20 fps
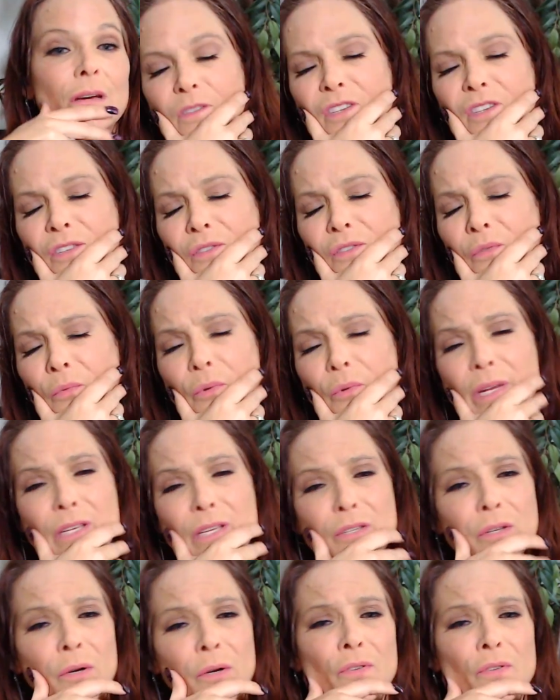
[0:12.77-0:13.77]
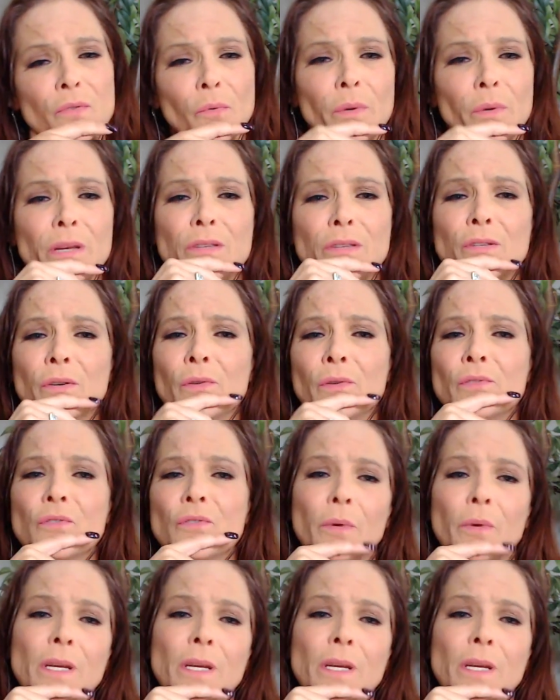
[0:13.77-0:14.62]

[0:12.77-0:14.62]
Just research, research,